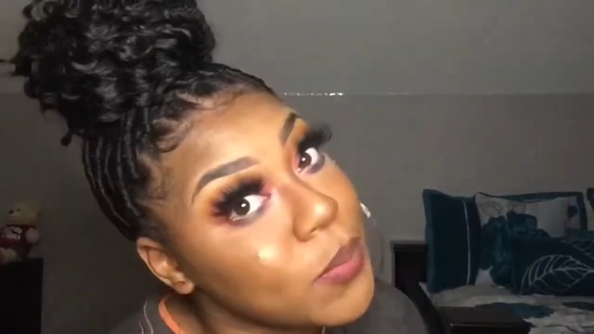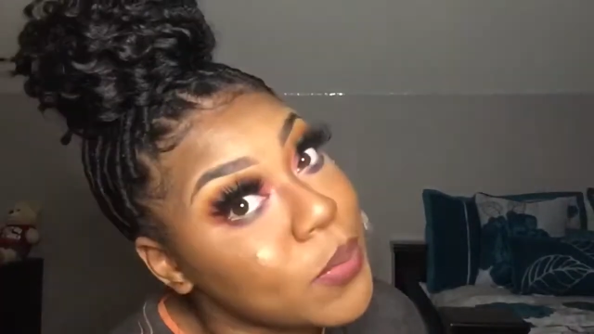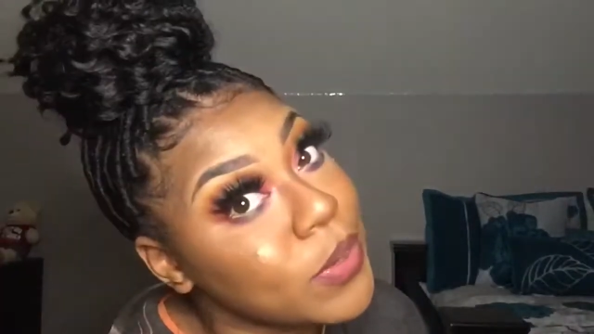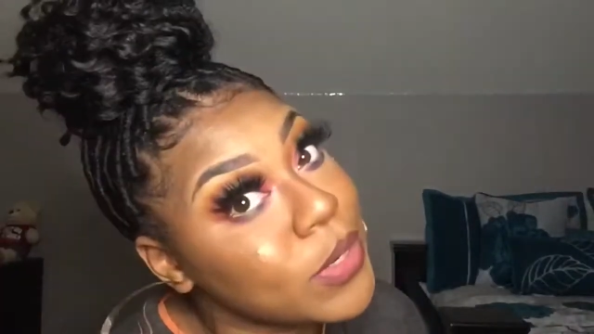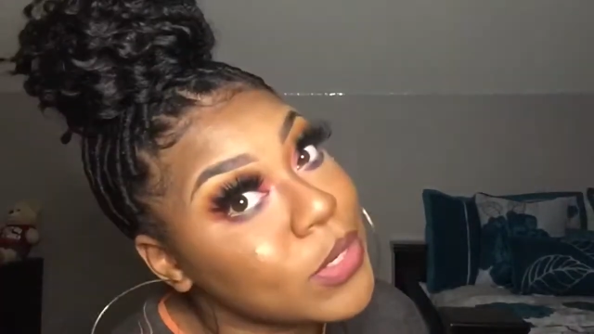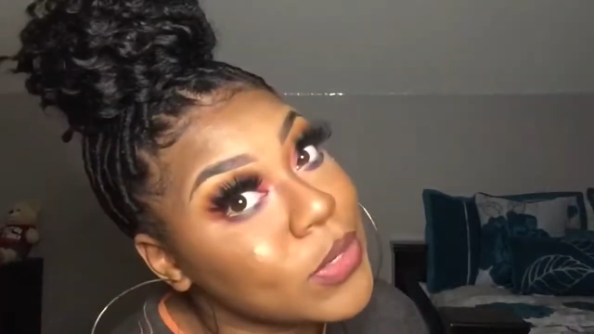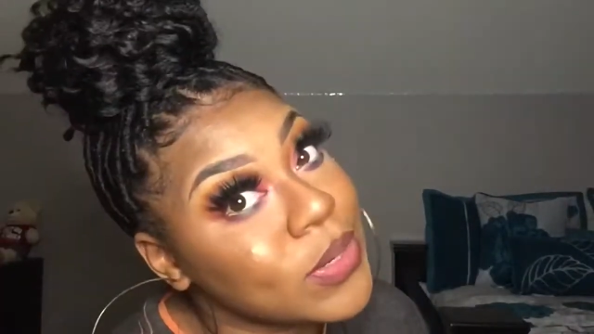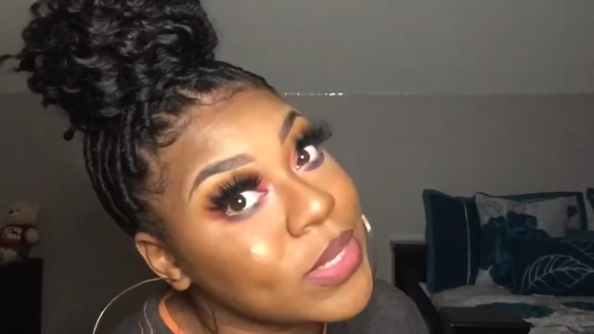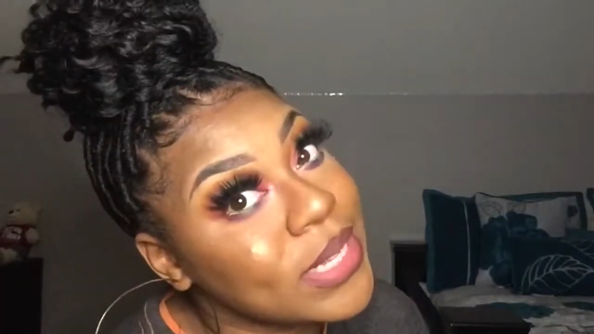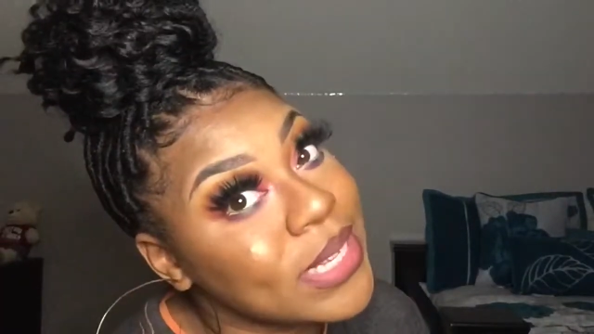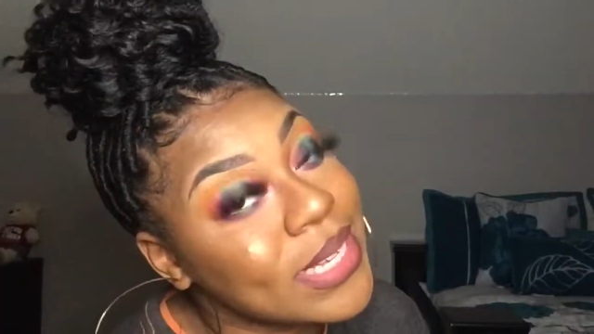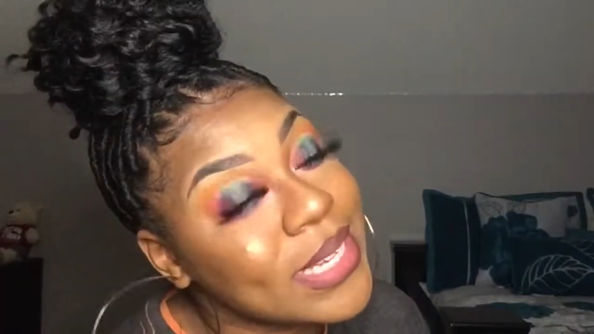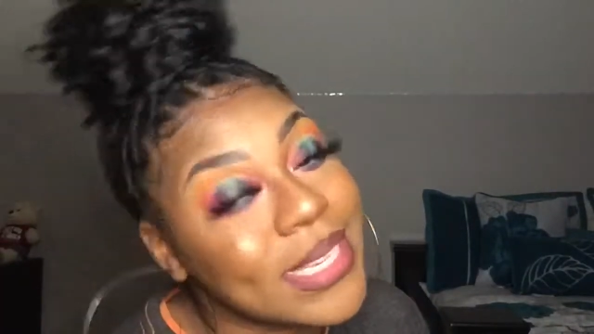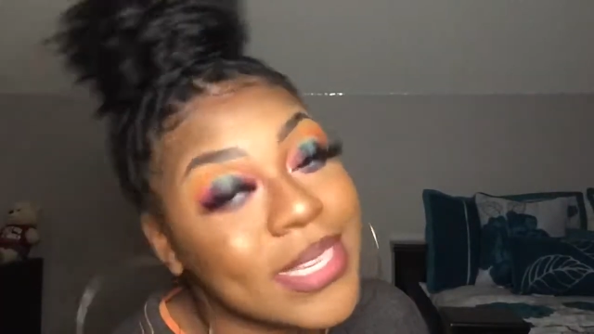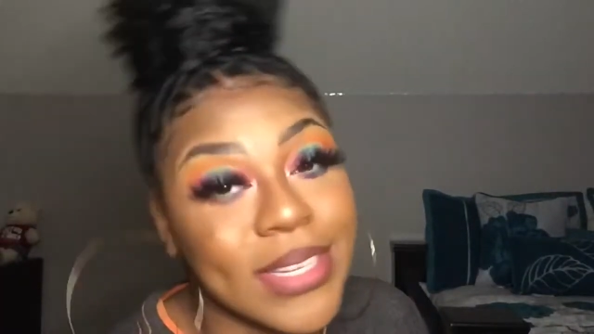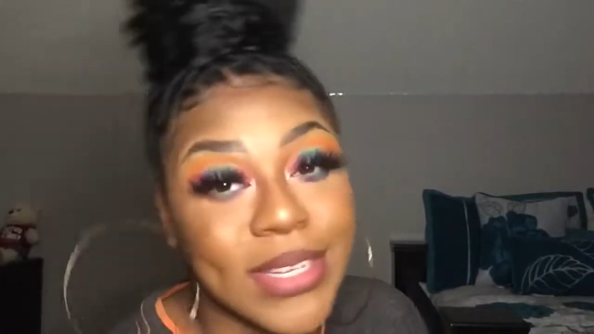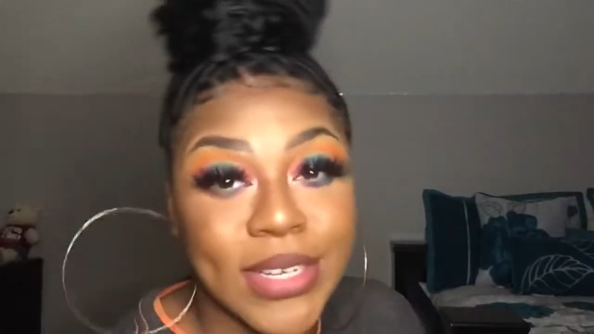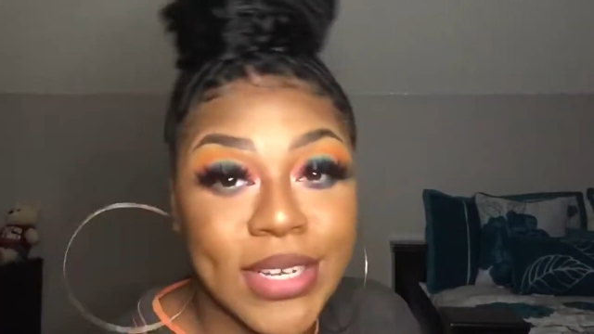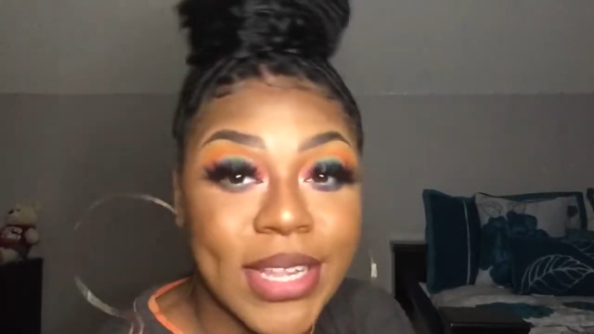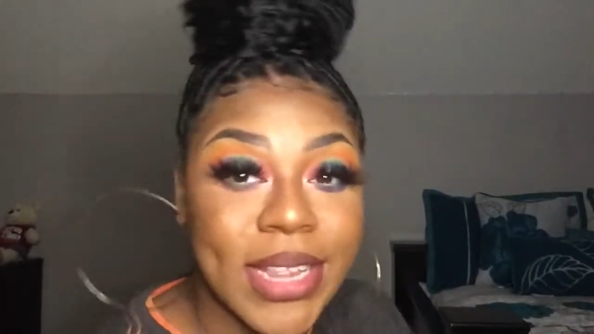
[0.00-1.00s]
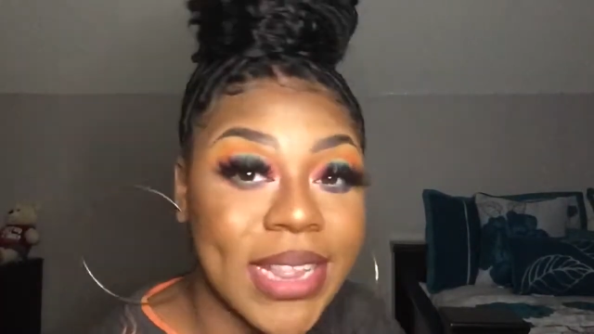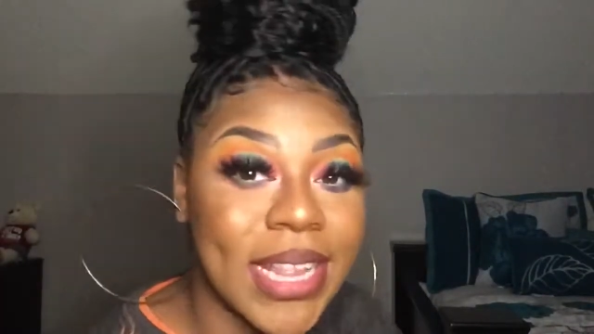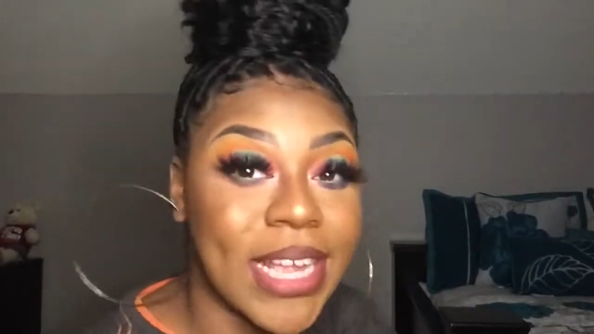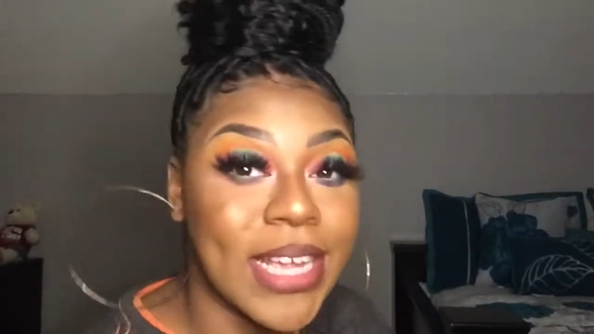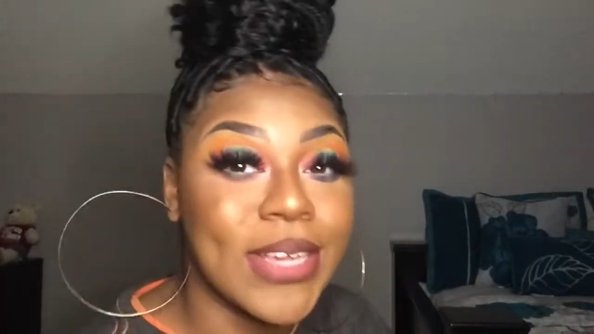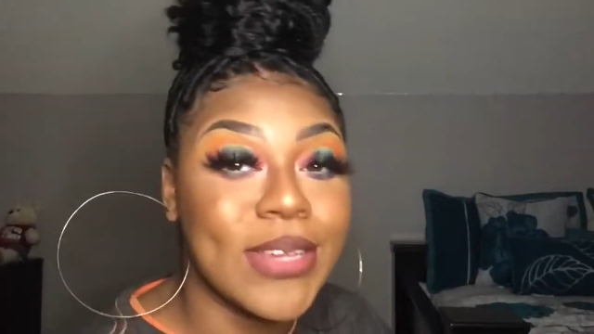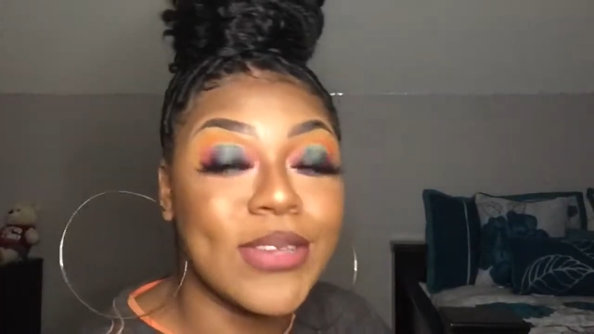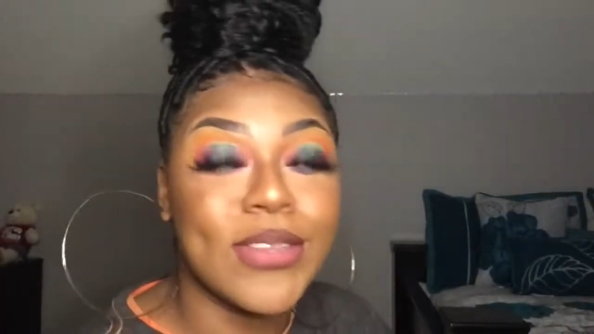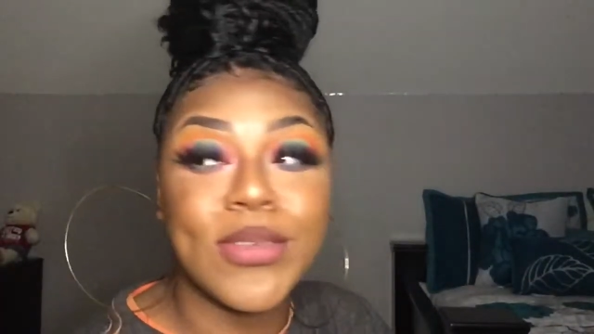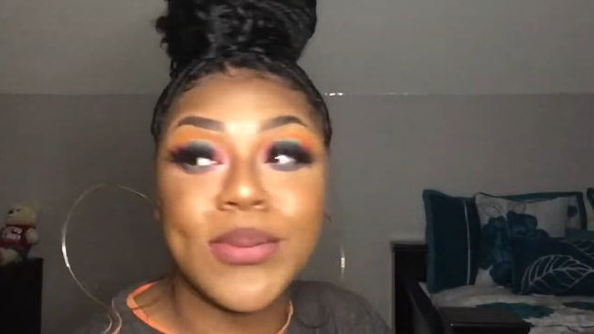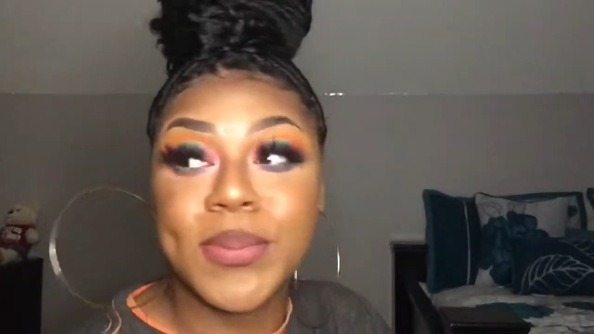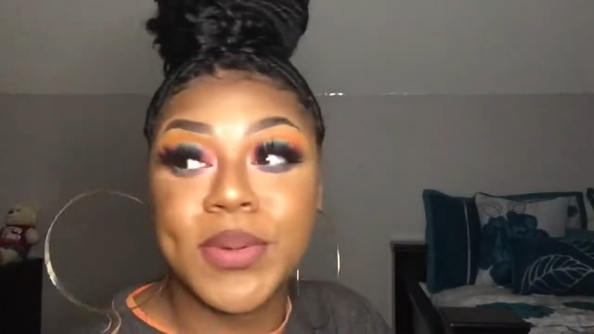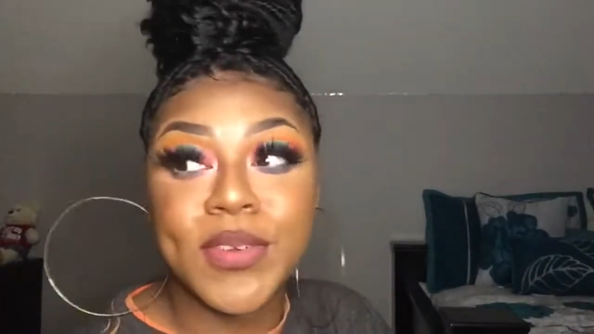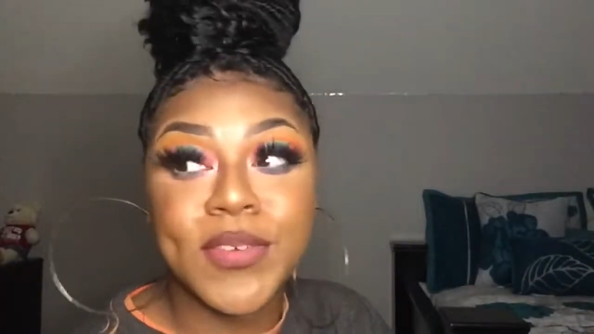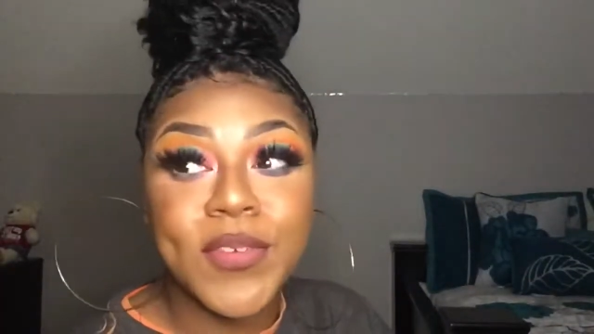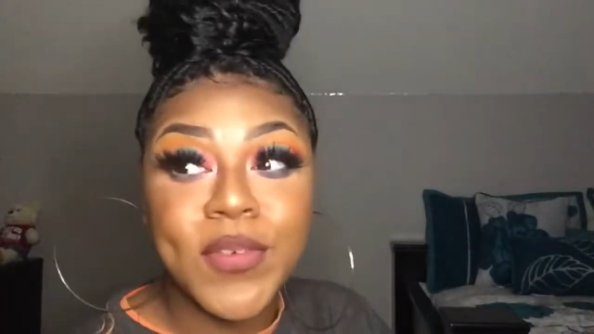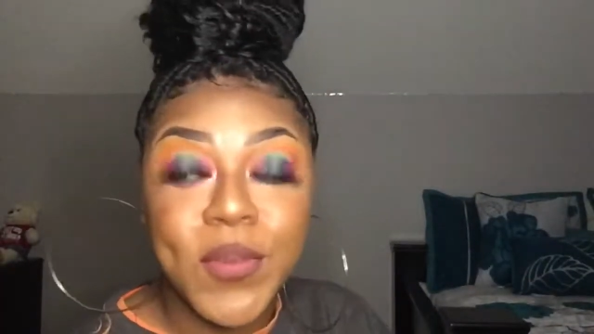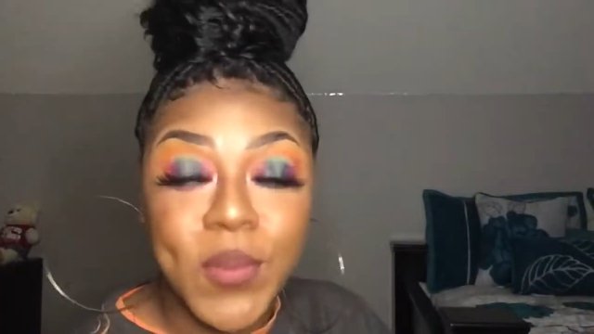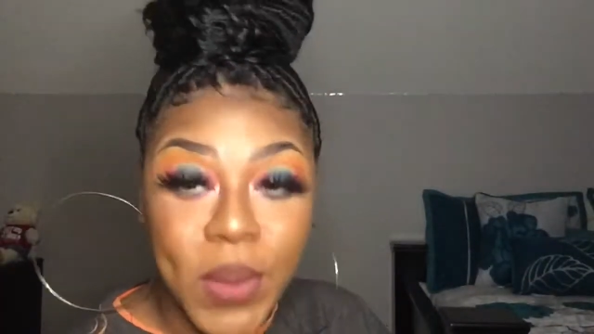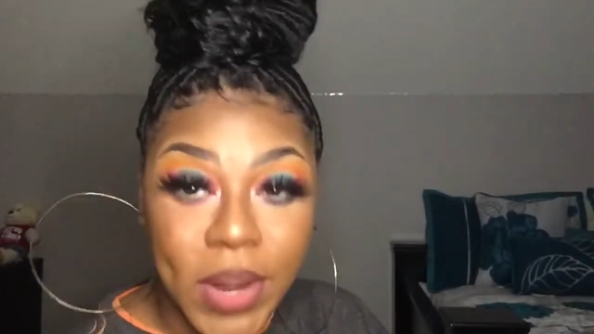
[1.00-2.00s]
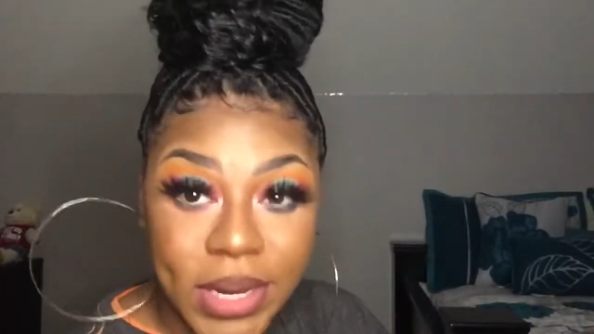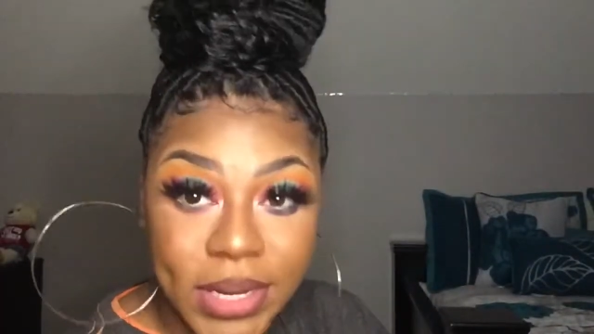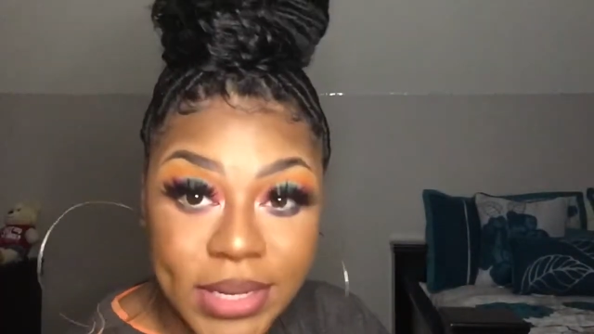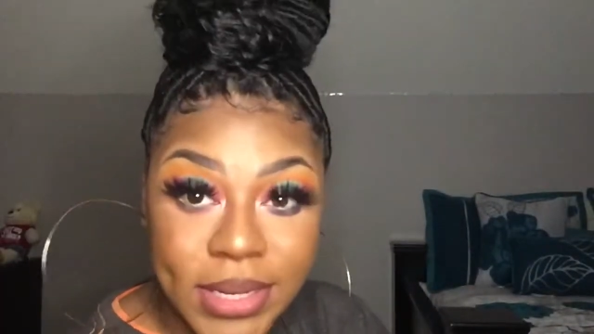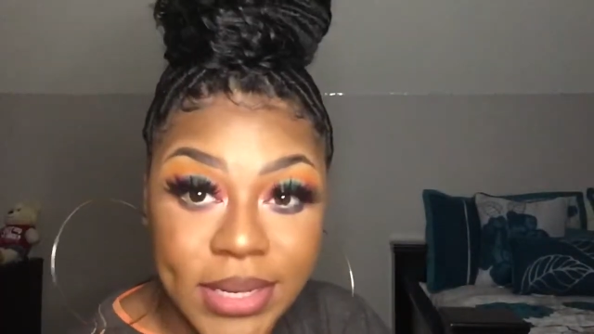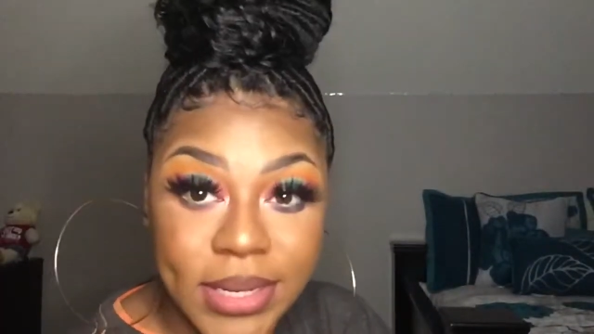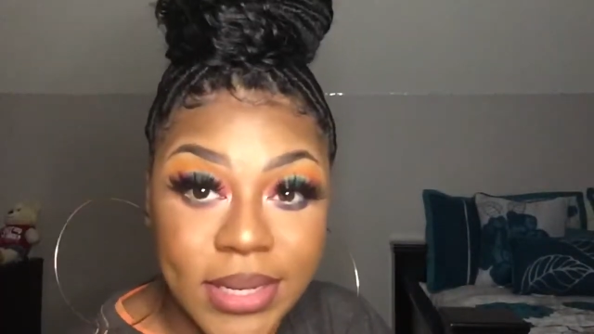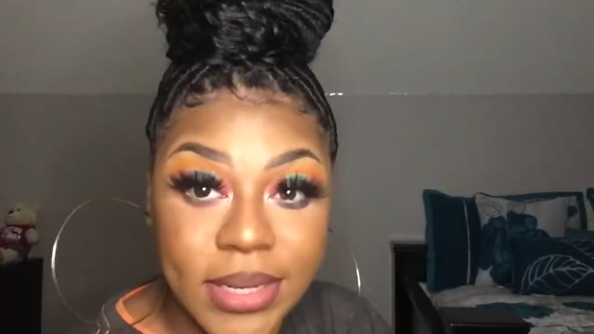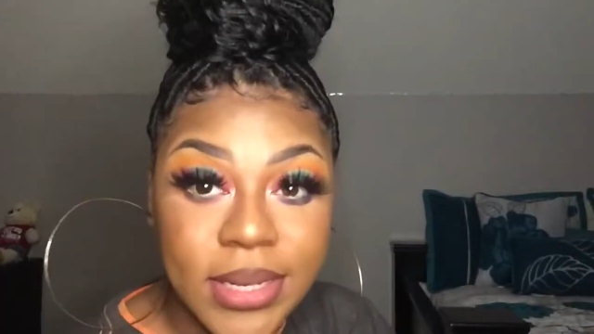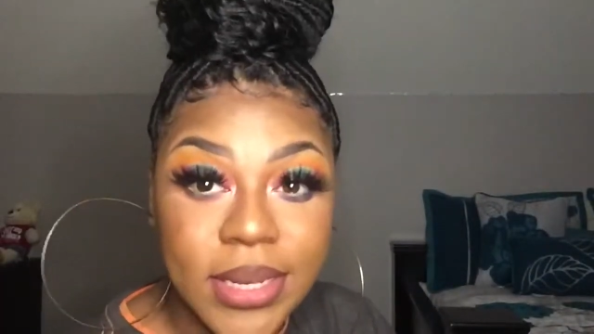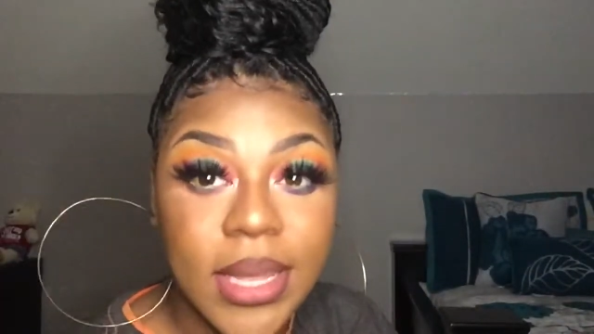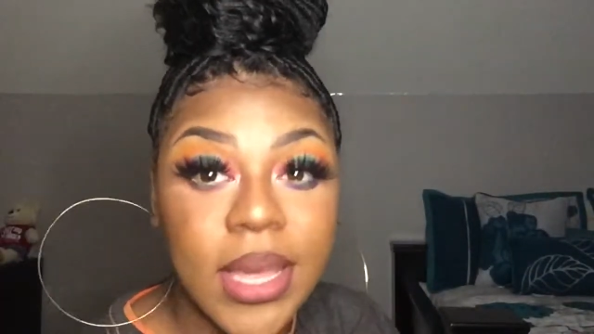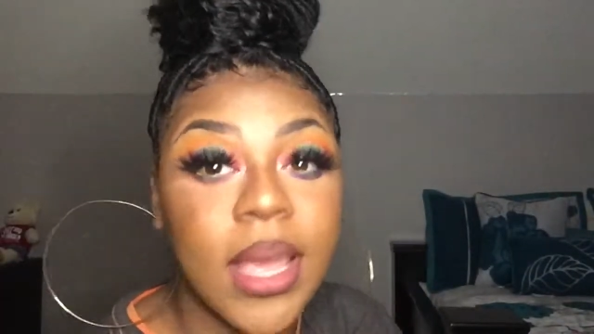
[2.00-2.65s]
you enjoyed this look. Thank you so much for watching,